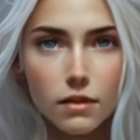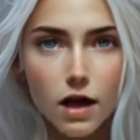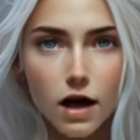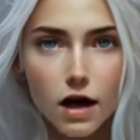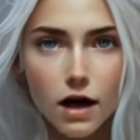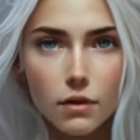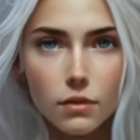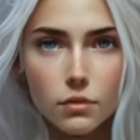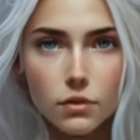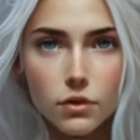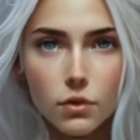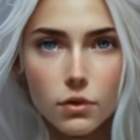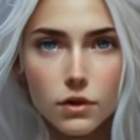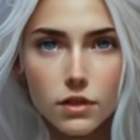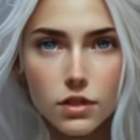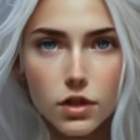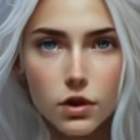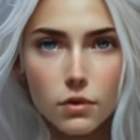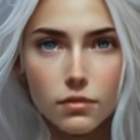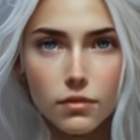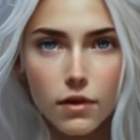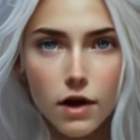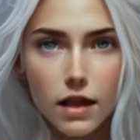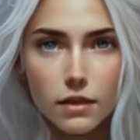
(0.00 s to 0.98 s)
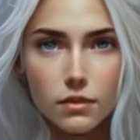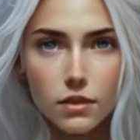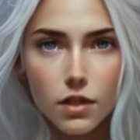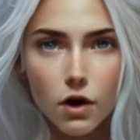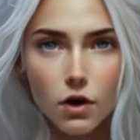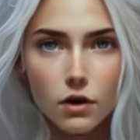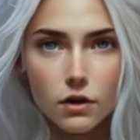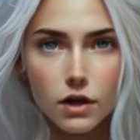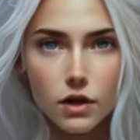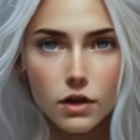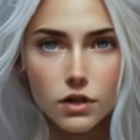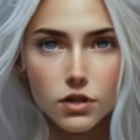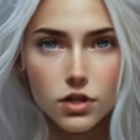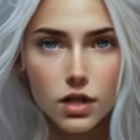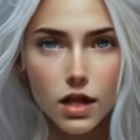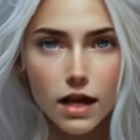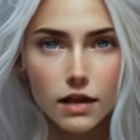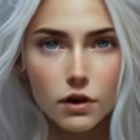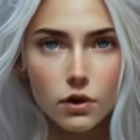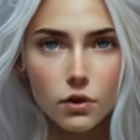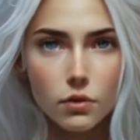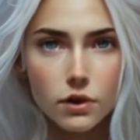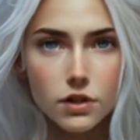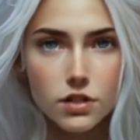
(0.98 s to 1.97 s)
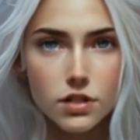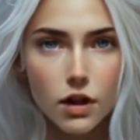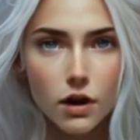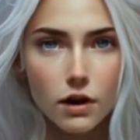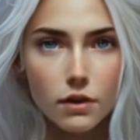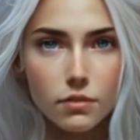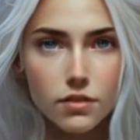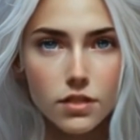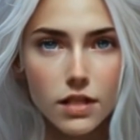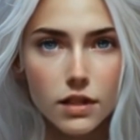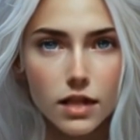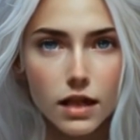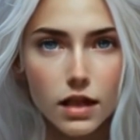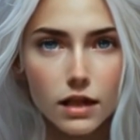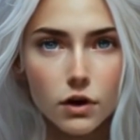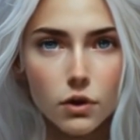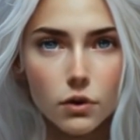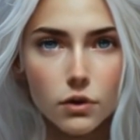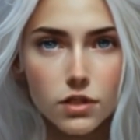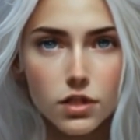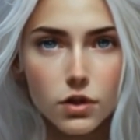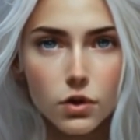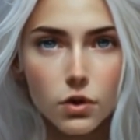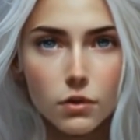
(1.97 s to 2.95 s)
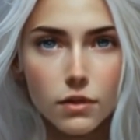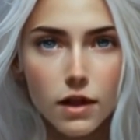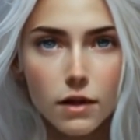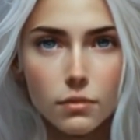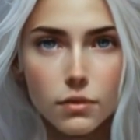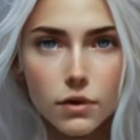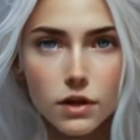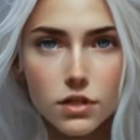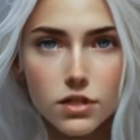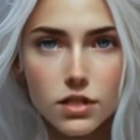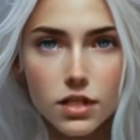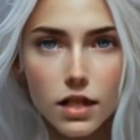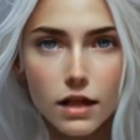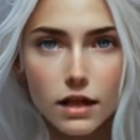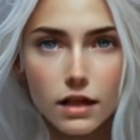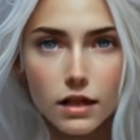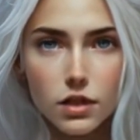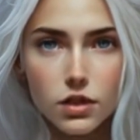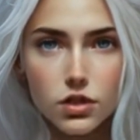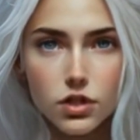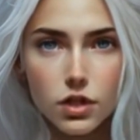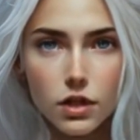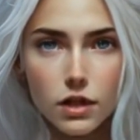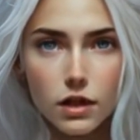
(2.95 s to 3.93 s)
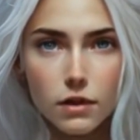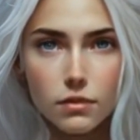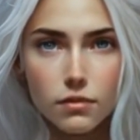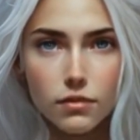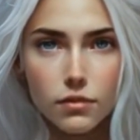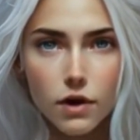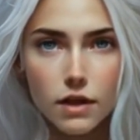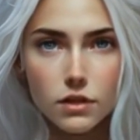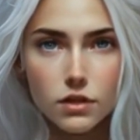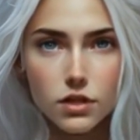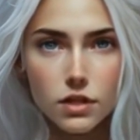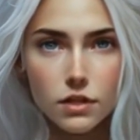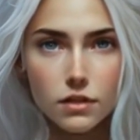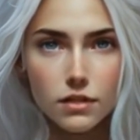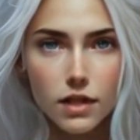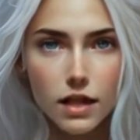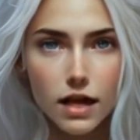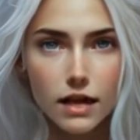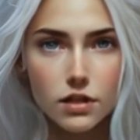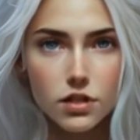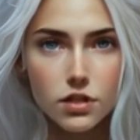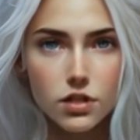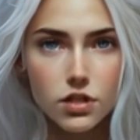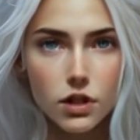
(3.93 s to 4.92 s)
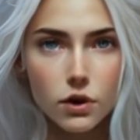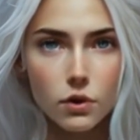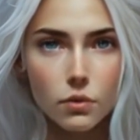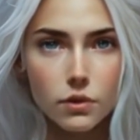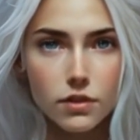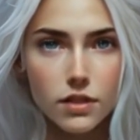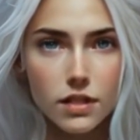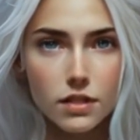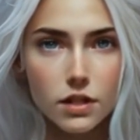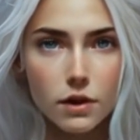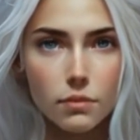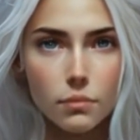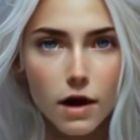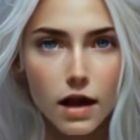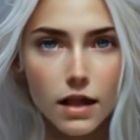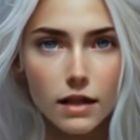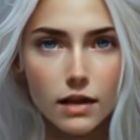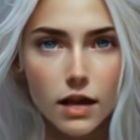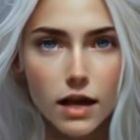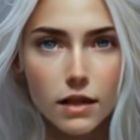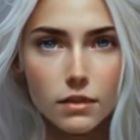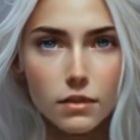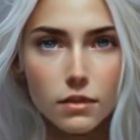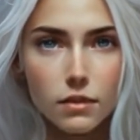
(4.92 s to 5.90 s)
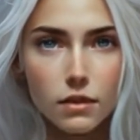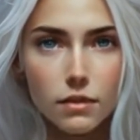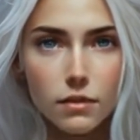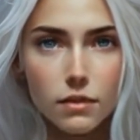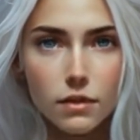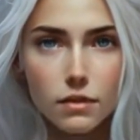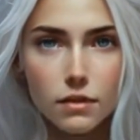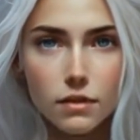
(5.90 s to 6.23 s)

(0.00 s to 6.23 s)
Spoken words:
Armed with newfound knowledge and a resolve that echoed through her music, she confronted the entity within the violin.